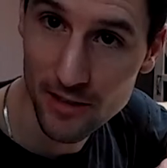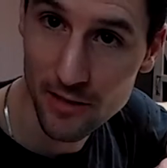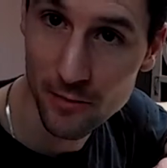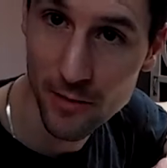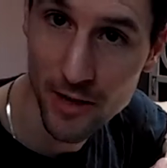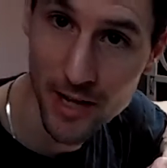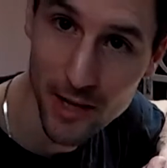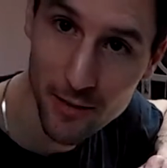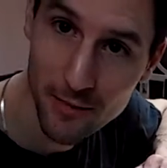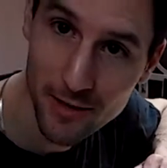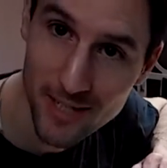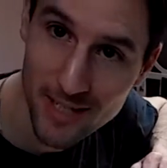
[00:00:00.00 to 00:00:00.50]
So
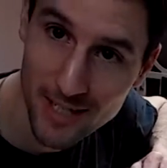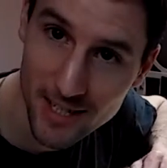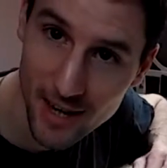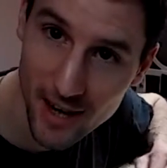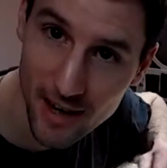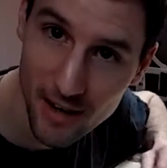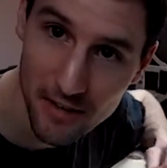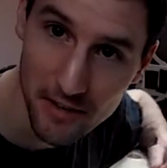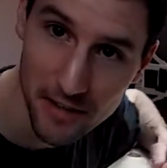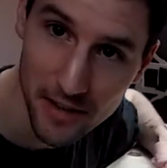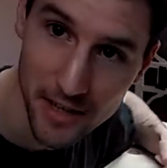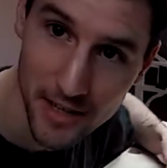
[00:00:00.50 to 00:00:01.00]
my name is
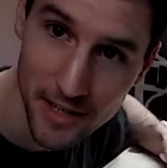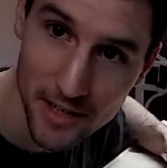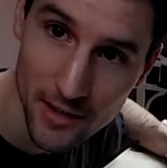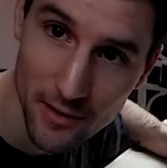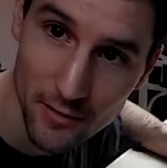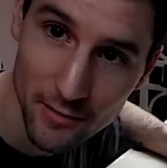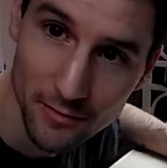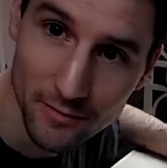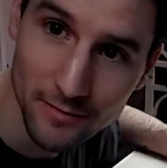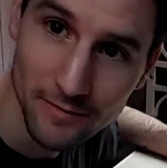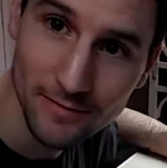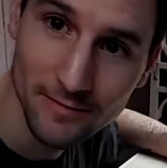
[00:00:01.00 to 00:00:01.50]
Scott. Thank
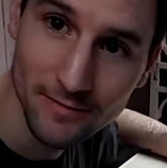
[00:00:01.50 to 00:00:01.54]
you.